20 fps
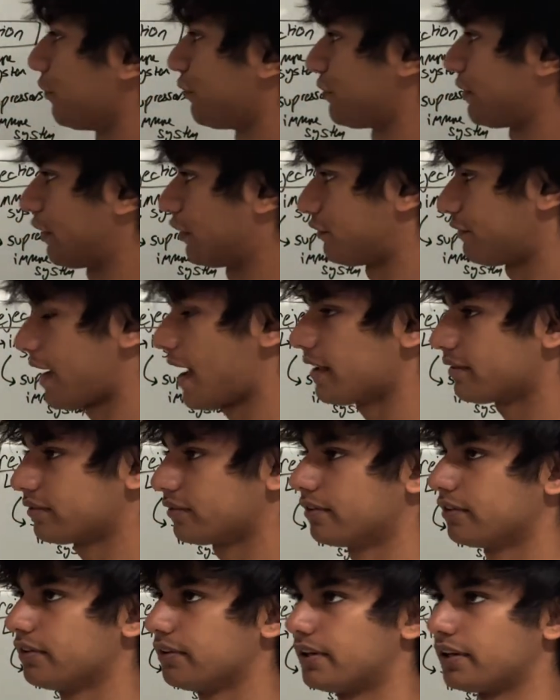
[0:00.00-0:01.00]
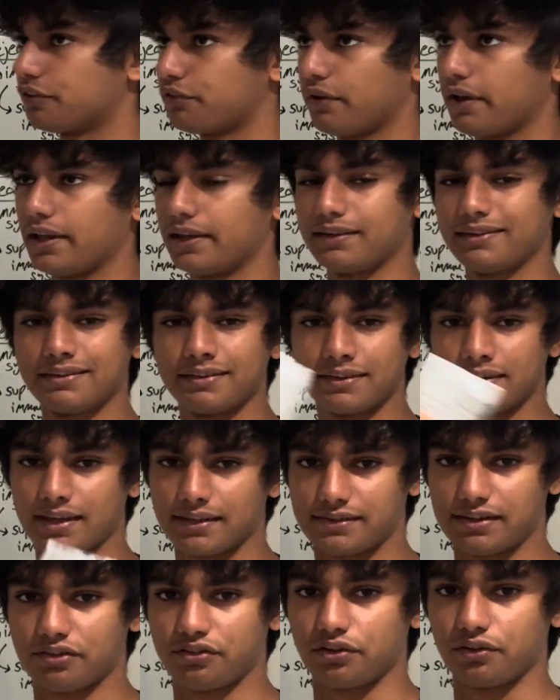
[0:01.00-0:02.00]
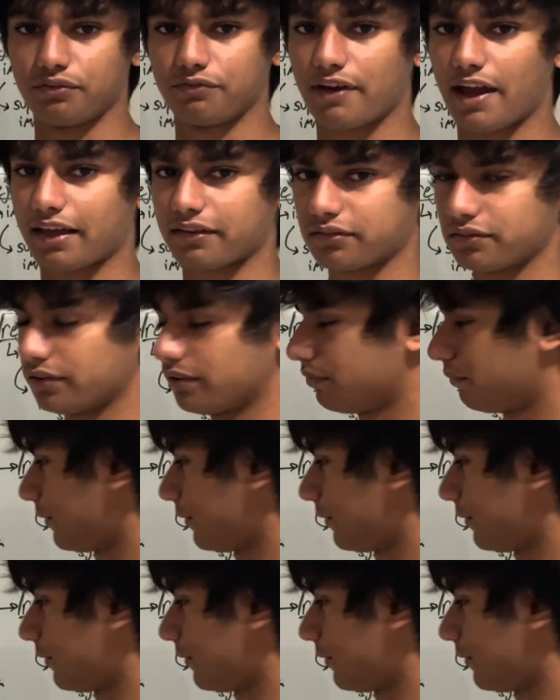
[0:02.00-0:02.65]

the cells faster and create tissue faster